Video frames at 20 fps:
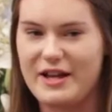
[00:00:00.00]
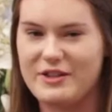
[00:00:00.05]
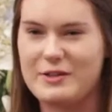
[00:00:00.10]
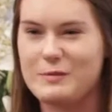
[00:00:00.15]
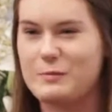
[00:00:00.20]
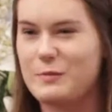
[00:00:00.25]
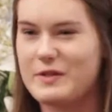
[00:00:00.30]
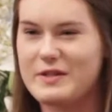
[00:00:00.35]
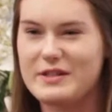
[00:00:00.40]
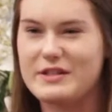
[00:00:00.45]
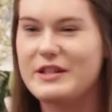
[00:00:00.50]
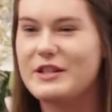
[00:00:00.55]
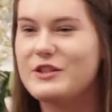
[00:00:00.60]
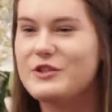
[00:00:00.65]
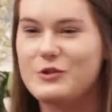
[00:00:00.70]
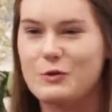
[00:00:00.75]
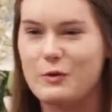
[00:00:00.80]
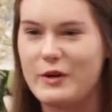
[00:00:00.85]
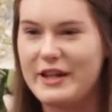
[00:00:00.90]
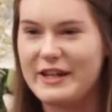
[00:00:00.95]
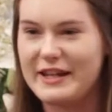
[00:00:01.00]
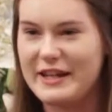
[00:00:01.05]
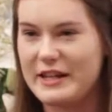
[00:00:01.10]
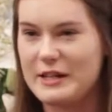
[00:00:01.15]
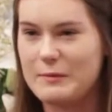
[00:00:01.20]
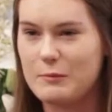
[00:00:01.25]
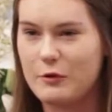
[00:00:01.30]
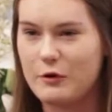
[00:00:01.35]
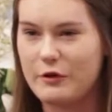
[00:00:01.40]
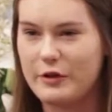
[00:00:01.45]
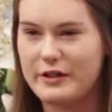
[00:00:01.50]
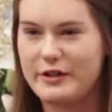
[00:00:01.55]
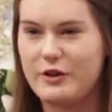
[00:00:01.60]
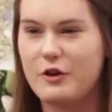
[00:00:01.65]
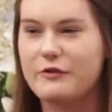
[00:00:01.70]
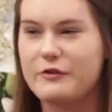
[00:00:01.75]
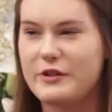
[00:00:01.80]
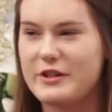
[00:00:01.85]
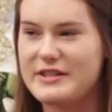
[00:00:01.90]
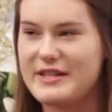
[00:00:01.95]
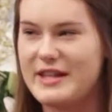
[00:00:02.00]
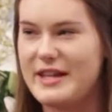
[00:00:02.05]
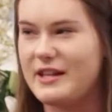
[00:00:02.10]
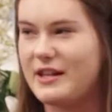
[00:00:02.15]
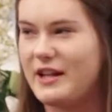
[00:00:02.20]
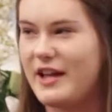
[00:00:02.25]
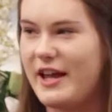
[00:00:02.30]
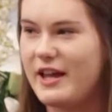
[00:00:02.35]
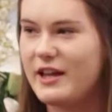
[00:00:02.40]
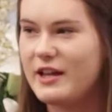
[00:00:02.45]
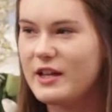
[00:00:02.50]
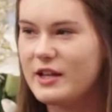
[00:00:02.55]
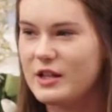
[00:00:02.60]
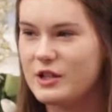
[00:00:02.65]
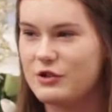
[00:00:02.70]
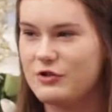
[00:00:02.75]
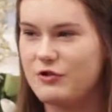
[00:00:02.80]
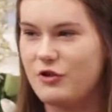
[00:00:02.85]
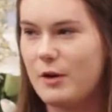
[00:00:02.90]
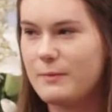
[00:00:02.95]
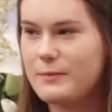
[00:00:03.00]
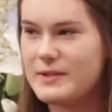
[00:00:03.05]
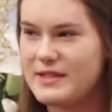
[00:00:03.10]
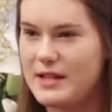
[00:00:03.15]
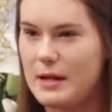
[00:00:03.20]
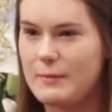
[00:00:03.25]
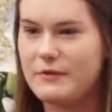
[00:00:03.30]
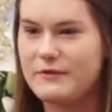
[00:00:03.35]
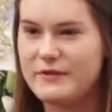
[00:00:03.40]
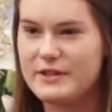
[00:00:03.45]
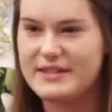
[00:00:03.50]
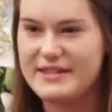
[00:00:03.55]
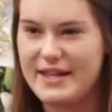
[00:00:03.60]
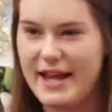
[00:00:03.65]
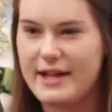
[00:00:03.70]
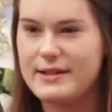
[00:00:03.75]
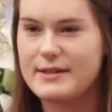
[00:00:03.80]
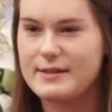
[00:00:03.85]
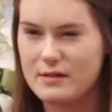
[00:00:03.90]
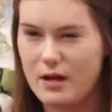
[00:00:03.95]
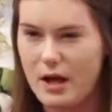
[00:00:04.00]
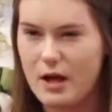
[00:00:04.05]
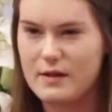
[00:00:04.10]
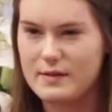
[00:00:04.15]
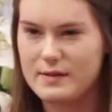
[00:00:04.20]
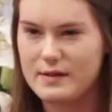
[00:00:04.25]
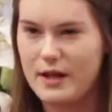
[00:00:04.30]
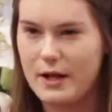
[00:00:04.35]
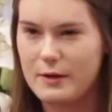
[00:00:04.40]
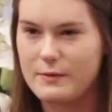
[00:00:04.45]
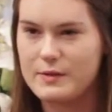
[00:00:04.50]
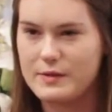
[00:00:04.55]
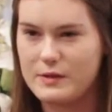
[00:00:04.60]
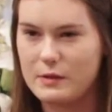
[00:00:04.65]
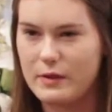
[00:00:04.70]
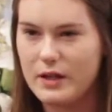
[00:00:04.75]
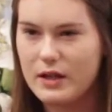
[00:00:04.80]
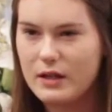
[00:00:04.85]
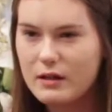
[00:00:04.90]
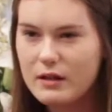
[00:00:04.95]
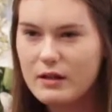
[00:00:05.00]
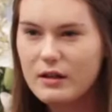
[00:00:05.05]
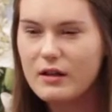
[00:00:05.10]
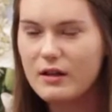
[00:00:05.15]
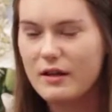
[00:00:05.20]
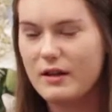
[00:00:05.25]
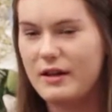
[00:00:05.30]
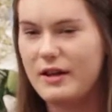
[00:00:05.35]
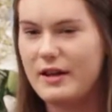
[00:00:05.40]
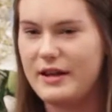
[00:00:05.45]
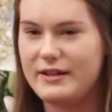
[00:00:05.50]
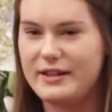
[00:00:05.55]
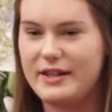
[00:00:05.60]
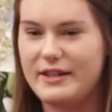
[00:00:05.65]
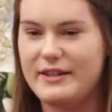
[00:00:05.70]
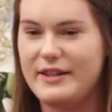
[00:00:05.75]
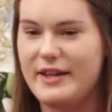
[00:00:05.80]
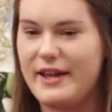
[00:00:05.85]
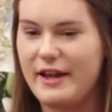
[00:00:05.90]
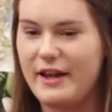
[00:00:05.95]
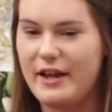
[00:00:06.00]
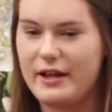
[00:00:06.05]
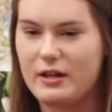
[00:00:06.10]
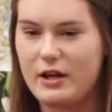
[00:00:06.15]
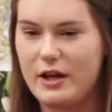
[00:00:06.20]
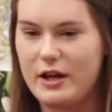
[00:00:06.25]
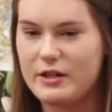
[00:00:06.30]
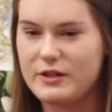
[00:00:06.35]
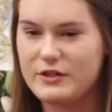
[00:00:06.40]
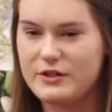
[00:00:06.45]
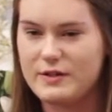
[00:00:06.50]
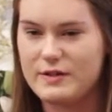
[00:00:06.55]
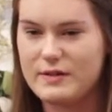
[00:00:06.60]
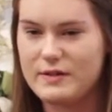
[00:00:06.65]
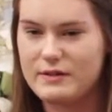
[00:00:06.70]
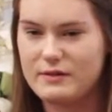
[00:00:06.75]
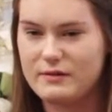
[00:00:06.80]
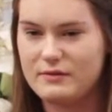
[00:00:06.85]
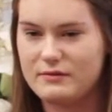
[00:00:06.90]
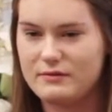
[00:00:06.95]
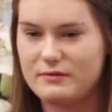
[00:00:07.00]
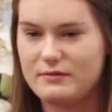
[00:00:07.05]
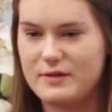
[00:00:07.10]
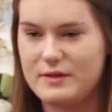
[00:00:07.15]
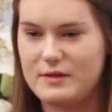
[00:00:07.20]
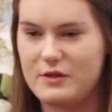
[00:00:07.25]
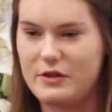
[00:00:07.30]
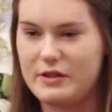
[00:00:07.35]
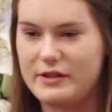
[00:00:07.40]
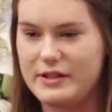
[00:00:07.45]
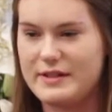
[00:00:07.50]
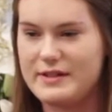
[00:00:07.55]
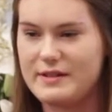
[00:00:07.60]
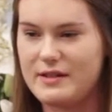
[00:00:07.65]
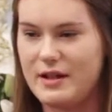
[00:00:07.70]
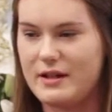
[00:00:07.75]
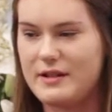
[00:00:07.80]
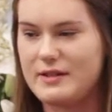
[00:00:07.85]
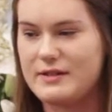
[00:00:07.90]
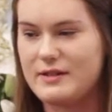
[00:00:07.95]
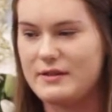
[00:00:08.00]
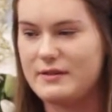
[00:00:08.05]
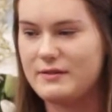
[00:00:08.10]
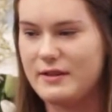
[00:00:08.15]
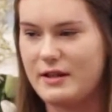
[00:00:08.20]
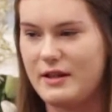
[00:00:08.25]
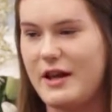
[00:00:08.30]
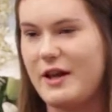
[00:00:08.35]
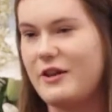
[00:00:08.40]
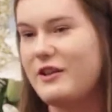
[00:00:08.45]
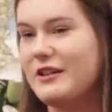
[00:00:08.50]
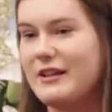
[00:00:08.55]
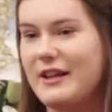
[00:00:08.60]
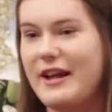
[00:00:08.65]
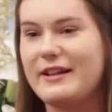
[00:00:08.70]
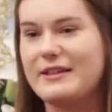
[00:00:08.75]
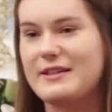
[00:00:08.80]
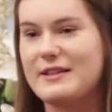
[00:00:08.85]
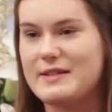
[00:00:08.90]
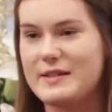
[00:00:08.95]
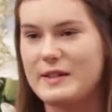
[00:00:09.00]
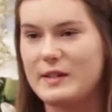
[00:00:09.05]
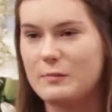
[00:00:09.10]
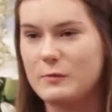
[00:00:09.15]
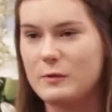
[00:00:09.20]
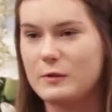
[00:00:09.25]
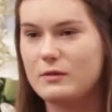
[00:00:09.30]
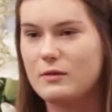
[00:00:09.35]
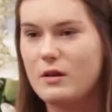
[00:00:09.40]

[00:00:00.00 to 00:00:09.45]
I just wasn't enjoying it anymore and got routine, and I dropped some of the dance styles that I was doing, and then yeah, I kind of just slowly started to think I don't like this anymore.